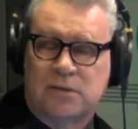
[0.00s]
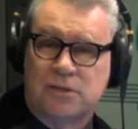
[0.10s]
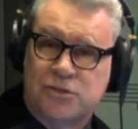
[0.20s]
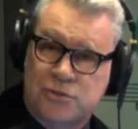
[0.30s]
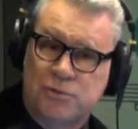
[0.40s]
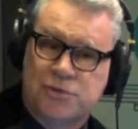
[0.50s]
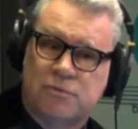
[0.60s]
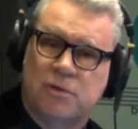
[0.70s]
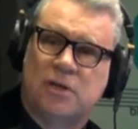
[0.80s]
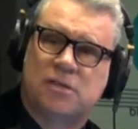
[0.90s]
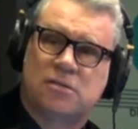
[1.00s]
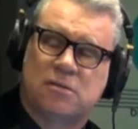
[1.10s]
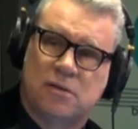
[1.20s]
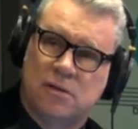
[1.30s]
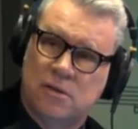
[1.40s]
And Sorcerer is
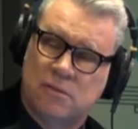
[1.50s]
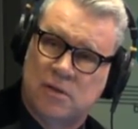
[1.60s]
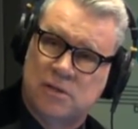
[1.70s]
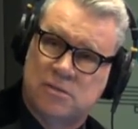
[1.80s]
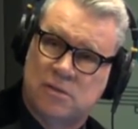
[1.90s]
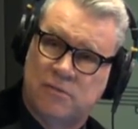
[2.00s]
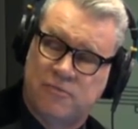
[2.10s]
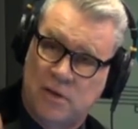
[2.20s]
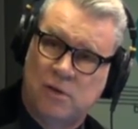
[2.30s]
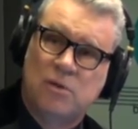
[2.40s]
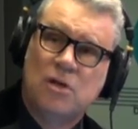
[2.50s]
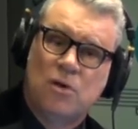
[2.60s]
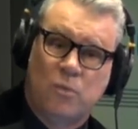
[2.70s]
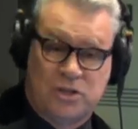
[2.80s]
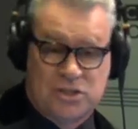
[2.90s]
uh, is a film
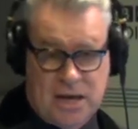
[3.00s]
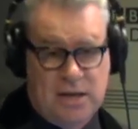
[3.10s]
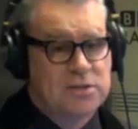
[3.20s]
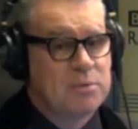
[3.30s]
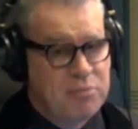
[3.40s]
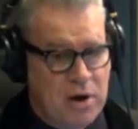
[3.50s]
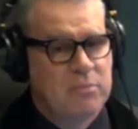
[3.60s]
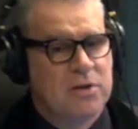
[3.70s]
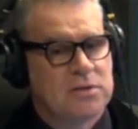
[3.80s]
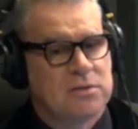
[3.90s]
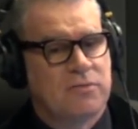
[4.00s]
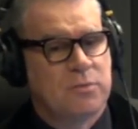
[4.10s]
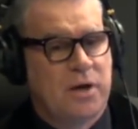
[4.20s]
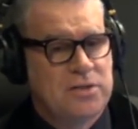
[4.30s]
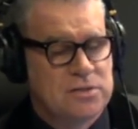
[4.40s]
which takes the premise of The
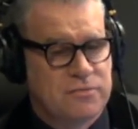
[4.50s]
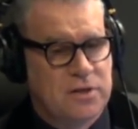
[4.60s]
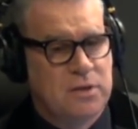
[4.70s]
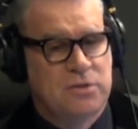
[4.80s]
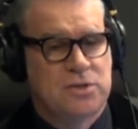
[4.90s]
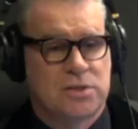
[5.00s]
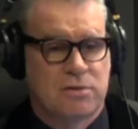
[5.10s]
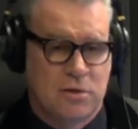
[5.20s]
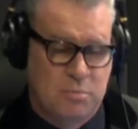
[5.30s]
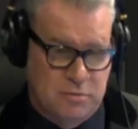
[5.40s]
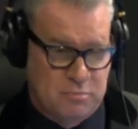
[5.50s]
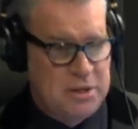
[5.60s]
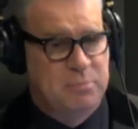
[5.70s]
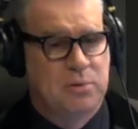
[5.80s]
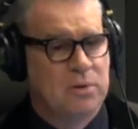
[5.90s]
Wages of Fear, which is a group of
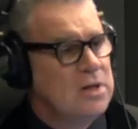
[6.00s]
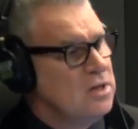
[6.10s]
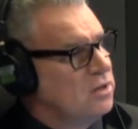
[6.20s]
people,